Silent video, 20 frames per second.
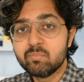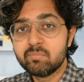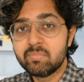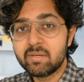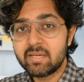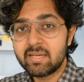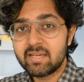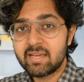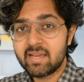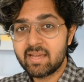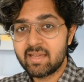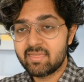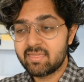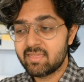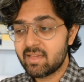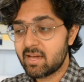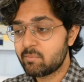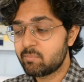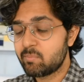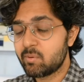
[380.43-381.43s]
be in
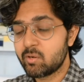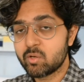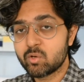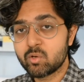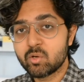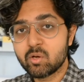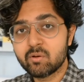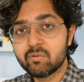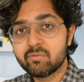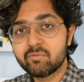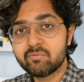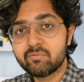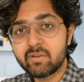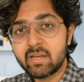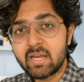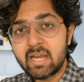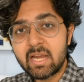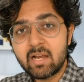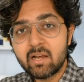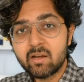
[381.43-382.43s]
that particular
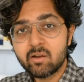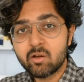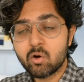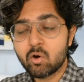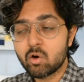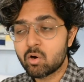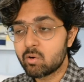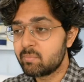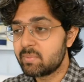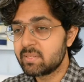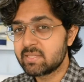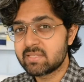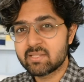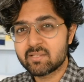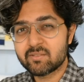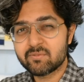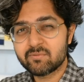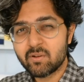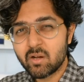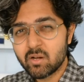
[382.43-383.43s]
field or
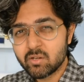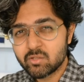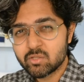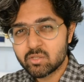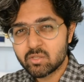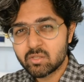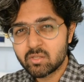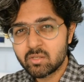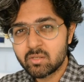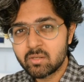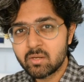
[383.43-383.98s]
business function.